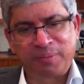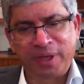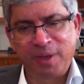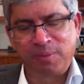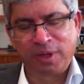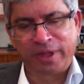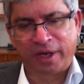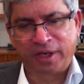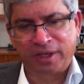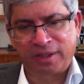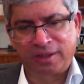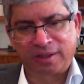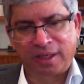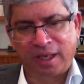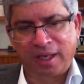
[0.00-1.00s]
people that
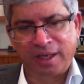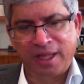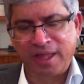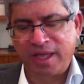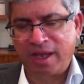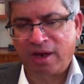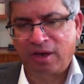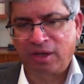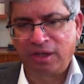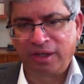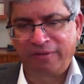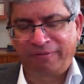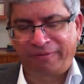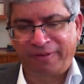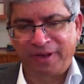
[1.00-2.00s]
are in the
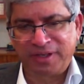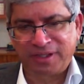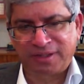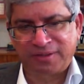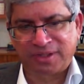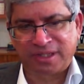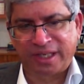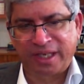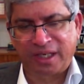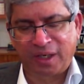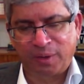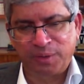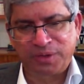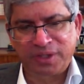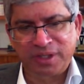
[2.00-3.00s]
early phases of
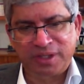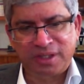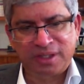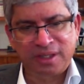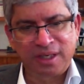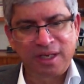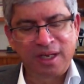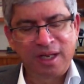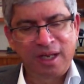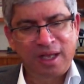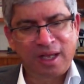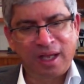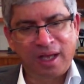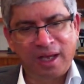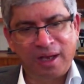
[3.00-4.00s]
psychosis
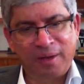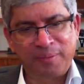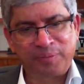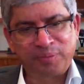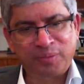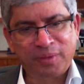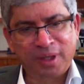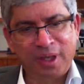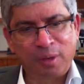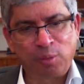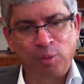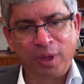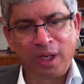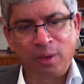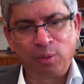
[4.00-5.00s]
um,
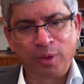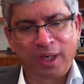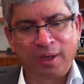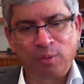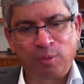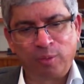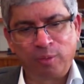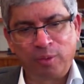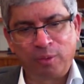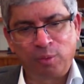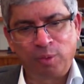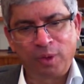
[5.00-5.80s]
will